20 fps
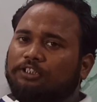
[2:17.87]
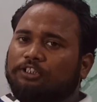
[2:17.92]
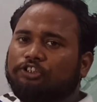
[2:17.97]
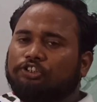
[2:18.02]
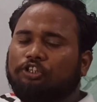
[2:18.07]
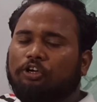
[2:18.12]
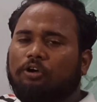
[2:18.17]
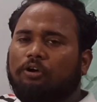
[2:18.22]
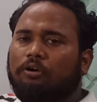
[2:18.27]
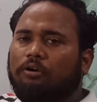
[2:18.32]

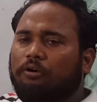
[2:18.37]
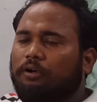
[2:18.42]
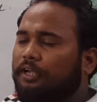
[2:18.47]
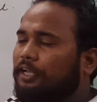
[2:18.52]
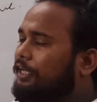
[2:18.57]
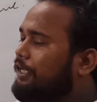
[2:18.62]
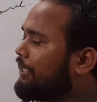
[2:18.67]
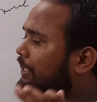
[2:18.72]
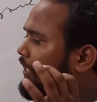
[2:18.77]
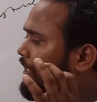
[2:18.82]
so
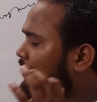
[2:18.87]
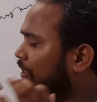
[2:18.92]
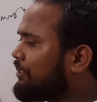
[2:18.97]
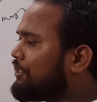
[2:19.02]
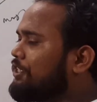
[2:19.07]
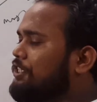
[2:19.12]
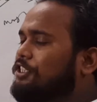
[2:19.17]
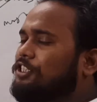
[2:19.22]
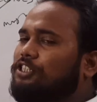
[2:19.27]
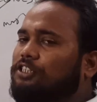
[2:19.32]
in
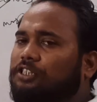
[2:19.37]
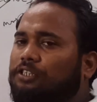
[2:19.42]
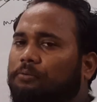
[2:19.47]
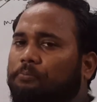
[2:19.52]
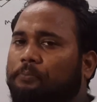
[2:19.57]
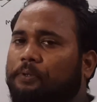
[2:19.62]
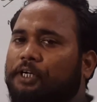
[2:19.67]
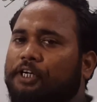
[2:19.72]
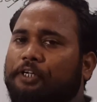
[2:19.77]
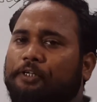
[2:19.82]
this
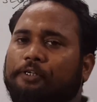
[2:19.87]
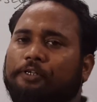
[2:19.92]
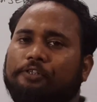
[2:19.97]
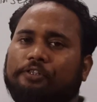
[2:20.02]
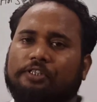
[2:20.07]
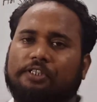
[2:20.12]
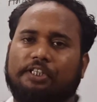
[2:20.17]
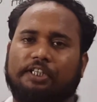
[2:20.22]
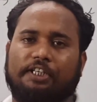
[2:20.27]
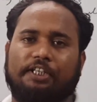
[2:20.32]
video
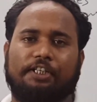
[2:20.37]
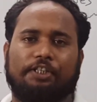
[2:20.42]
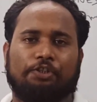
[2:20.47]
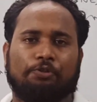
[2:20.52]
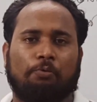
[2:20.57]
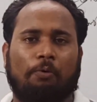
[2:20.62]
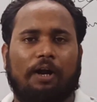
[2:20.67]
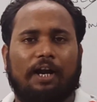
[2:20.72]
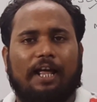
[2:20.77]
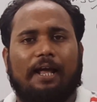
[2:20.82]
series,
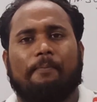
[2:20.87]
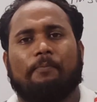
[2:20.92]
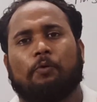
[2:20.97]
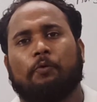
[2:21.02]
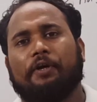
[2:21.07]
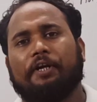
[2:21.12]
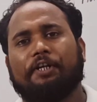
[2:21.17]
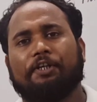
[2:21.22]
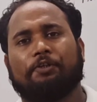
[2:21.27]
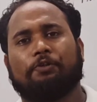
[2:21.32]
what I am
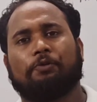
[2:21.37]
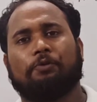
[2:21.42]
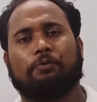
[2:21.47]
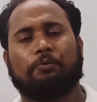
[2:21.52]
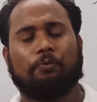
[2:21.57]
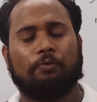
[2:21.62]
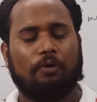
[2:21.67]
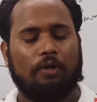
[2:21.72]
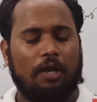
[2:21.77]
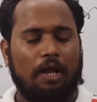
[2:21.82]
going to
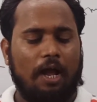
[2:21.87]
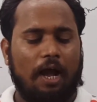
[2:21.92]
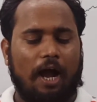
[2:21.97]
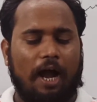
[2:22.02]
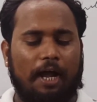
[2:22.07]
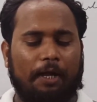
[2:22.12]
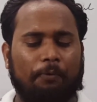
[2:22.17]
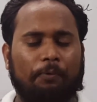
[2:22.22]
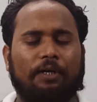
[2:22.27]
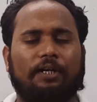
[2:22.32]
do,
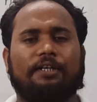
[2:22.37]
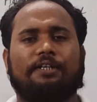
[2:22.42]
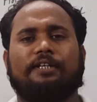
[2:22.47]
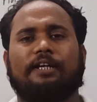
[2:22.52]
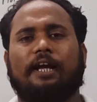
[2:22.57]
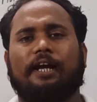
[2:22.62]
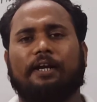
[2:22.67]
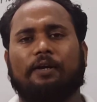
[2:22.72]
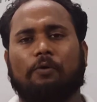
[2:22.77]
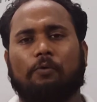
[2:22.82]
I will
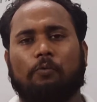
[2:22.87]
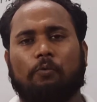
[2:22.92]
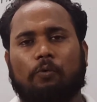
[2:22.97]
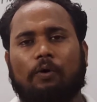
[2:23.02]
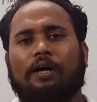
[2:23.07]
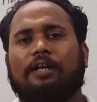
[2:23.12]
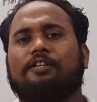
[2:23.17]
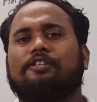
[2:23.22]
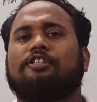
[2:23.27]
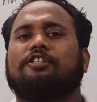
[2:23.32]
take
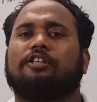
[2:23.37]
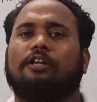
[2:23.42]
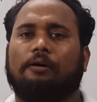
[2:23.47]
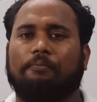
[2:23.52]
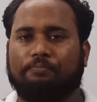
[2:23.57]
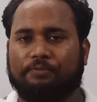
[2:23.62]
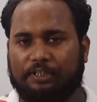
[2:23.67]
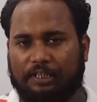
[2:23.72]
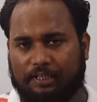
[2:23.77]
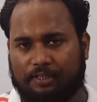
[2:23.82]
one
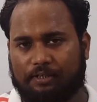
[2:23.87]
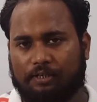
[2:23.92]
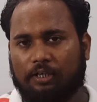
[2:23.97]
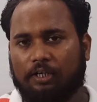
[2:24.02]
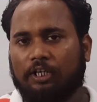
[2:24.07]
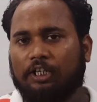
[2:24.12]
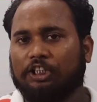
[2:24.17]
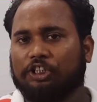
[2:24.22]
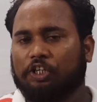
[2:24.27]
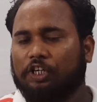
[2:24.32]
subject.
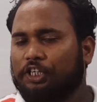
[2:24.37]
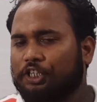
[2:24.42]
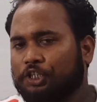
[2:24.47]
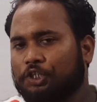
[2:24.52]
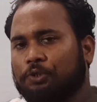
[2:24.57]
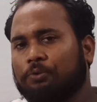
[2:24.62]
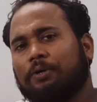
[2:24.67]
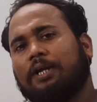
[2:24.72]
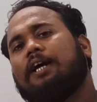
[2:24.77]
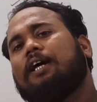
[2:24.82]
So in
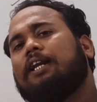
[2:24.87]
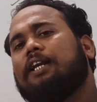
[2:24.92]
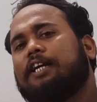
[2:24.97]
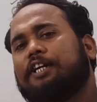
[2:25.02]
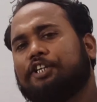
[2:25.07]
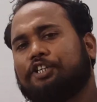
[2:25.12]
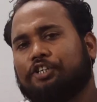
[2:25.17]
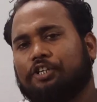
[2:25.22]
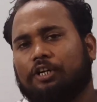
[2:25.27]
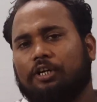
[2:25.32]
today's
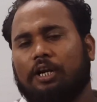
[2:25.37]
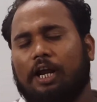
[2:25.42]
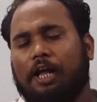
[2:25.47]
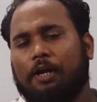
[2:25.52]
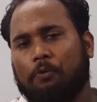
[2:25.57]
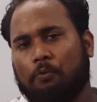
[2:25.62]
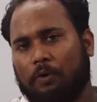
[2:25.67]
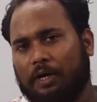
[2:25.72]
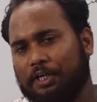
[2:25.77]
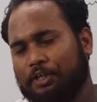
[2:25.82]
lesson, I
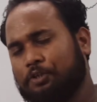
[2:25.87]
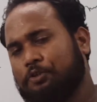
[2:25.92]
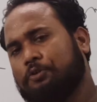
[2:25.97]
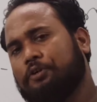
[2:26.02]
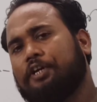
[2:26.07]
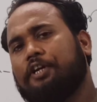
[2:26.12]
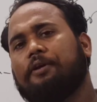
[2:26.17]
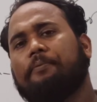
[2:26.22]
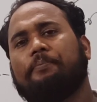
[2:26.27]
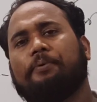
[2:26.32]
want to
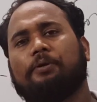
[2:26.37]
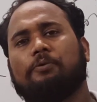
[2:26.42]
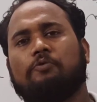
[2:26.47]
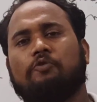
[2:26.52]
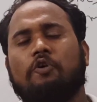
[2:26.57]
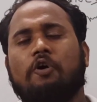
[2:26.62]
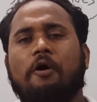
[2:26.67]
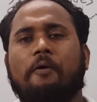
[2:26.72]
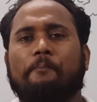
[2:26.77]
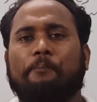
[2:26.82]
give
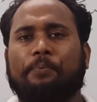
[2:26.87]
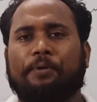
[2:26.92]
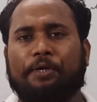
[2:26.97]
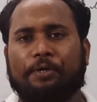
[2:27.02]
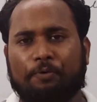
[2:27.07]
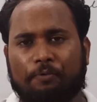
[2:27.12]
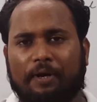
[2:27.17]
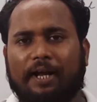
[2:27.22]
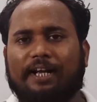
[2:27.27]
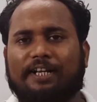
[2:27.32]
you
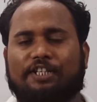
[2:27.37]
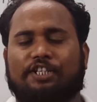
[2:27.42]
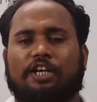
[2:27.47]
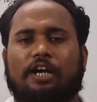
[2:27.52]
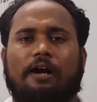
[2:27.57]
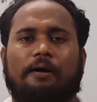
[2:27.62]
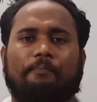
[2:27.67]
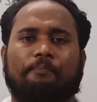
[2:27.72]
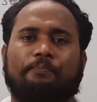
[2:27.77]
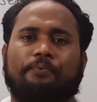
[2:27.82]
few
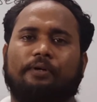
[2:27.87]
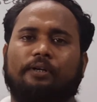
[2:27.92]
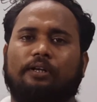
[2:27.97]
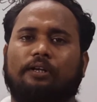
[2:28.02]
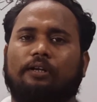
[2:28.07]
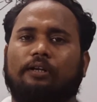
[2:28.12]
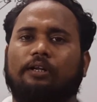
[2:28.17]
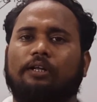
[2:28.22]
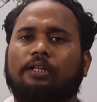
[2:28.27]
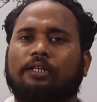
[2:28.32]

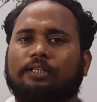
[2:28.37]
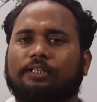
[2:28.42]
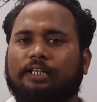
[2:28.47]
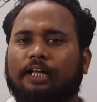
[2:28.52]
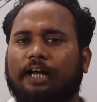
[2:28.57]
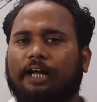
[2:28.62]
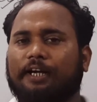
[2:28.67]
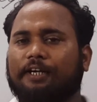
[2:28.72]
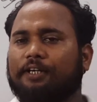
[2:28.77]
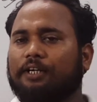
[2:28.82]
example
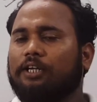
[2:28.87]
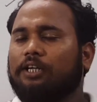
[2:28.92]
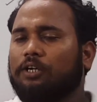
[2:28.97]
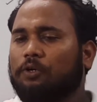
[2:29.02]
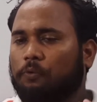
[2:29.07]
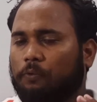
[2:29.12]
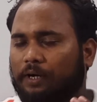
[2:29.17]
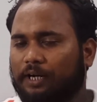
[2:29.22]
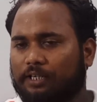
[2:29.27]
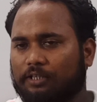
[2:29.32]
that
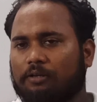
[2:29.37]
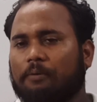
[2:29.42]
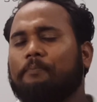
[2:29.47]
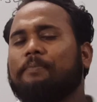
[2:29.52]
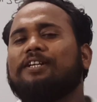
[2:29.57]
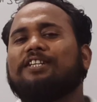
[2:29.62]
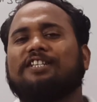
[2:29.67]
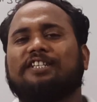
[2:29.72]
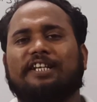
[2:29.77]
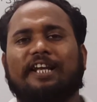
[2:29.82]
where the
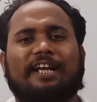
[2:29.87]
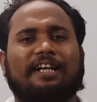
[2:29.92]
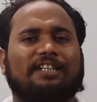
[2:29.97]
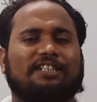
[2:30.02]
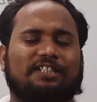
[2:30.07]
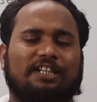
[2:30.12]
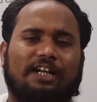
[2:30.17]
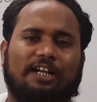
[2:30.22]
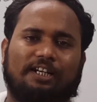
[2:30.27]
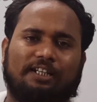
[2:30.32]

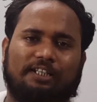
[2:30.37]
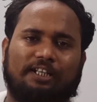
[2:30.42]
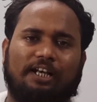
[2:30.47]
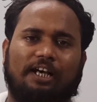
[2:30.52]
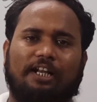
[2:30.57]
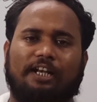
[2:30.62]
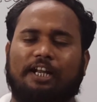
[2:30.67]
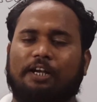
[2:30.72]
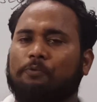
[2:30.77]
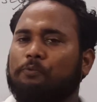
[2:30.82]
mistakes are
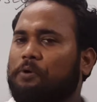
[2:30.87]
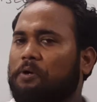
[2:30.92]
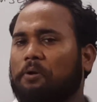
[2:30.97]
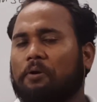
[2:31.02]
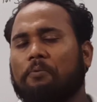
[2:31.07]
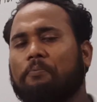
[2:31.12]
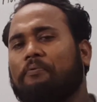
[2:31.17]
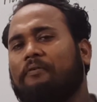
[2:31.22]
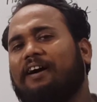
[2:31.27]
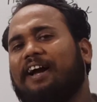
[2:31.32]
there, and we
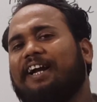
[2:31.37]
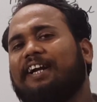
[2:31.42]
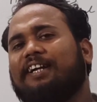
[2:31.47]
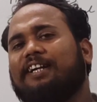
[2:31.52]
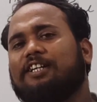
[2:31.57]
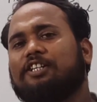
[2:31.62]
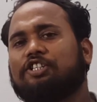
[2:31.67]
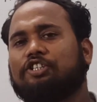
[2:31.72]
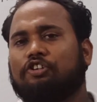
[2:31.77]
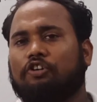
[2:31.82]
will find
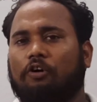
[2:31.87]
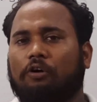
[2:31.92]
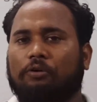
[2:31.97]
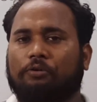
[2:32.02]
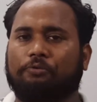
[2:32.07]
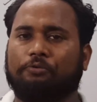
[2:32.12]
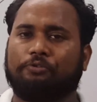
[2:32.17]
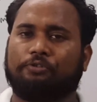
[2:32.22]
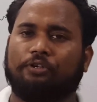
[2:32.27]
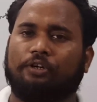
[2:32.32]
its
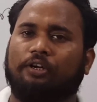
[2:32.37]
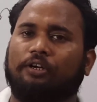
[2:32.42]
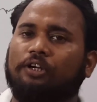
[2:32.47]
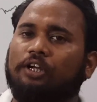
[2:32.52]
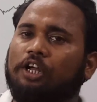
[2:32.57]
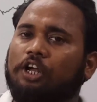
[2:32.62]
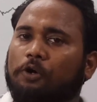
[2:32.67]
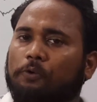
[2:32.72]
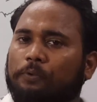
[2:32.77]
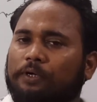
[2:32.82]
solution
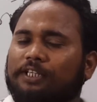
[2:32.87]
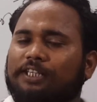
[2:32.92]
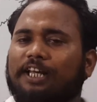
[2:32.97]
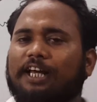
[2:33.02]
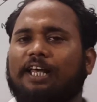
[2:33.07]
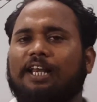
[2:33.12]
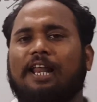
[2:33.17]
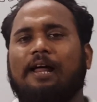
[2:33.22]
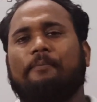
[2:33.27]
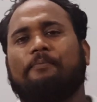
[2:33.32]
with the
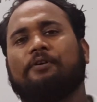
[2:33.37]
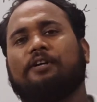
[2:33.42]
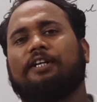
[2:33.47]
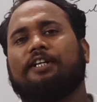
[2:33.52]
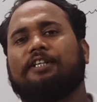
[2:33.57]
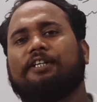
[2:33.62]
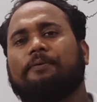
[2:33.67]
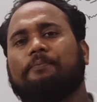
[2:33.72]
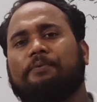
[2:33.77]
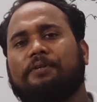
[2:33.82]

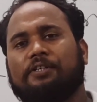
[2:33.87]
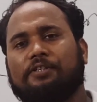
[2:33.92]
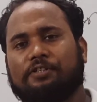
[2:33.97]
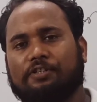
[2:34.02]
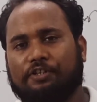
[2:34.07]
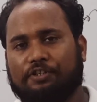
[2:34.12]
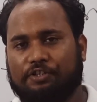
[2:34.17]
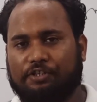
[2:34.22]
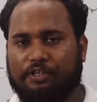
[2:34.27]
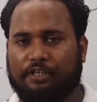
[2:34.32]
elaborative
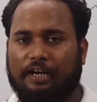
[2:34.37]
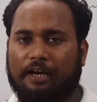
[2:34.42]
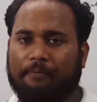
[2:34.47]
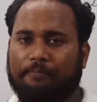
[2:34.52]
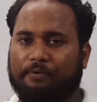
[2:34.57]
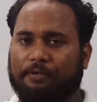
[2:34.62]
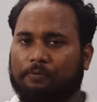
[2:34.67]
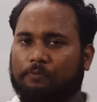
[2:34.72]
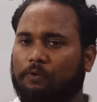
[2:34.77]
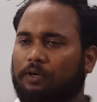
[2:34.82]
discussion,
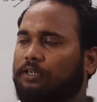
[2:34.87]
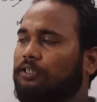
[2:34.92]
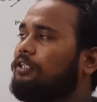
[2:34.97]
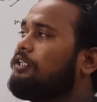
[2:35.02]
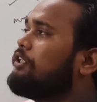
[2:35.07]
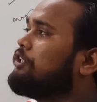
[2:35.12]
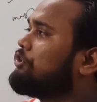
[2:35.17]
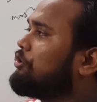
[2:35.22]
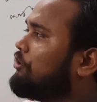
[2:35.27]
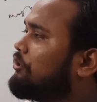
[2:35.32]
everyone.
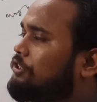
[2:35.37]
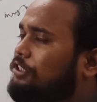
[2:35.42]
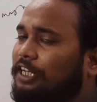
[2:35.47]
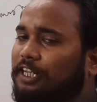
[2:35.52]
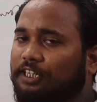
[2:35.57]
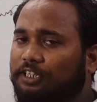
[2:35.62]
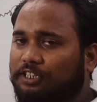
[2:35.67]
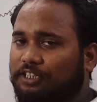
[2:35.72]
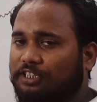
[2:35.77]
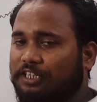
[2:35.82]
So
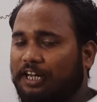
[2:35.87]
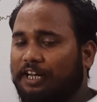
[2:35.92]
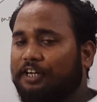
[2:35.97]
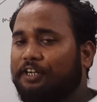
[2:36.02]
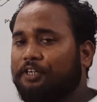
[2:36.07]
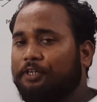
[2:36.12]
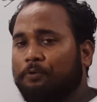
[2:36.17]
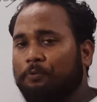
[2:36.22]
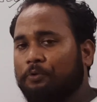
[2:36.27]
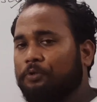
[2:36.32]
say stay
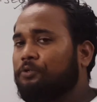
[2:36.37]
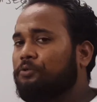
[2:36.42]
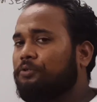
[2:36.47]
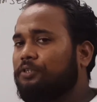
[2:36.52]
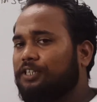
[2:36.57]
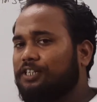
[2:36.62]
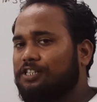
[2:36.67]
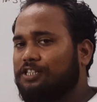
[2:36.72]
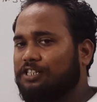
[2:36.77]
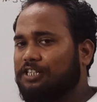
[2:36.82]
tuned to
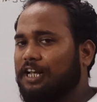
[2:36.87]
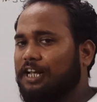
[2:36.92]
this